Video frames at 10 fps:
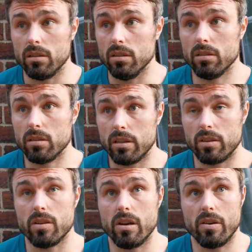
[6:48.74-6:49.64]
You
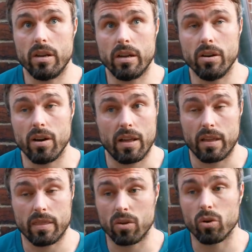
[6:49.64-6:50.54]
know,
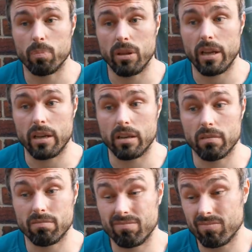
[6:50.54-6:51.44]
they could have played.
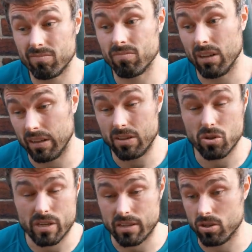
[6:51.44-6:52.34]
Well, it
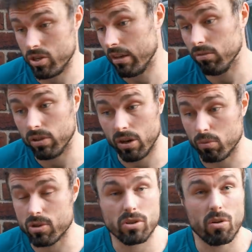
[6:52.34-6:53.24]
just hasn't gelled.
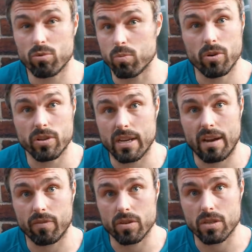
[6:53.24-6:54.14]
Not worked
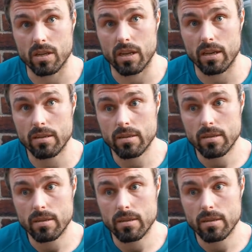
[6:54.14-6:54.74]
out for us today.